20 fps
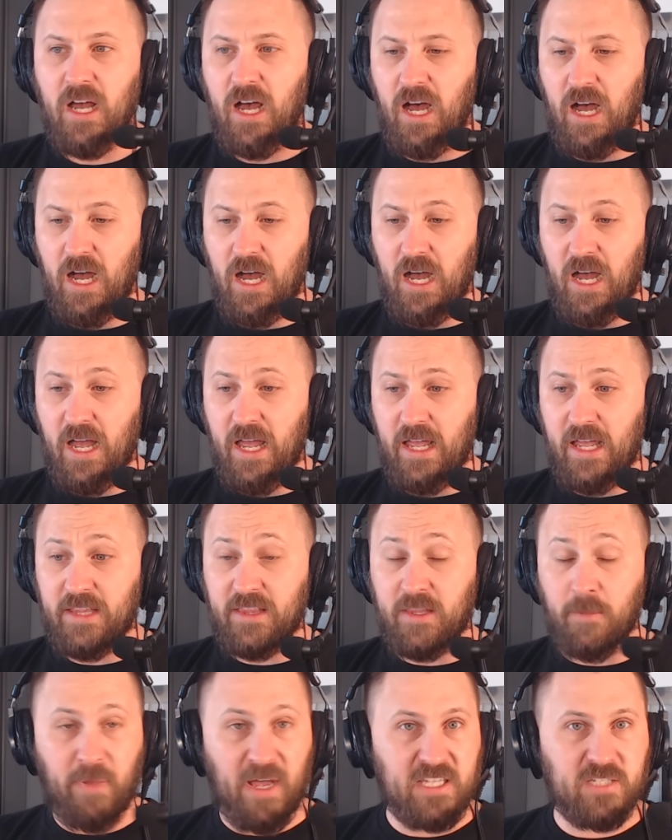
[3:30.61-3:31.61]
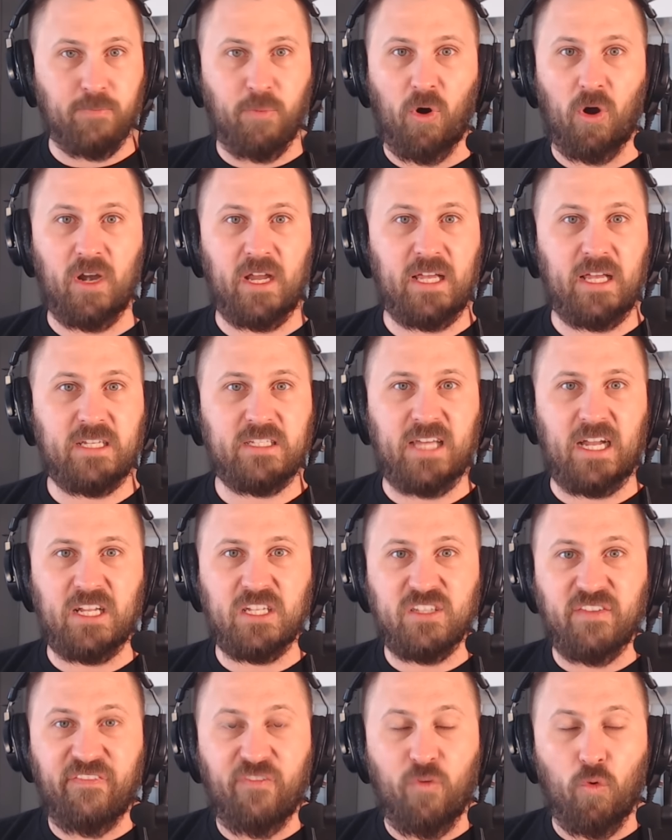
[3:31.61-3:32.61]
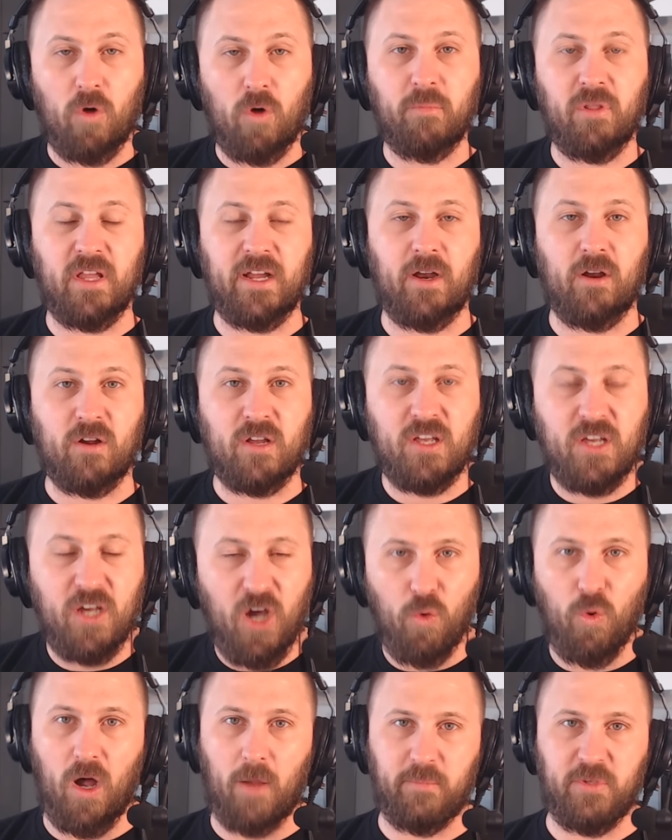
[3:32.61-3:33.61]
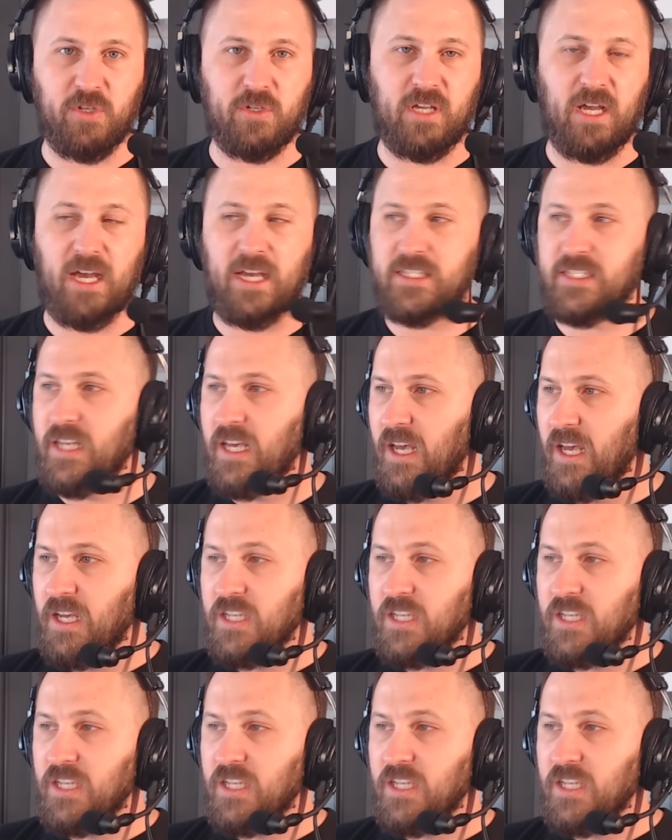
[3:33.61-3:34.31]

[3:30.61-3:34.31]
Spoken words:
The best part is that it's 4-player co-op, you guys.